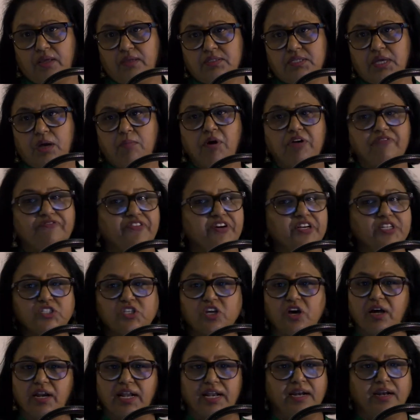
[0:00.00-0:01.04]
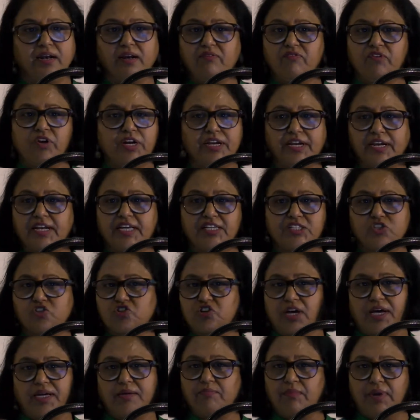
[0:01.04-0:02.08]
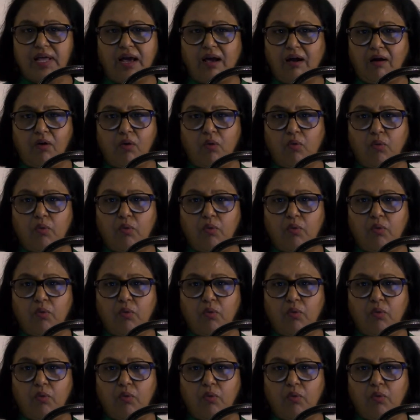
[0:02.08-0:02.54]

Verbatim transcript: Some of us are in wilderness time now.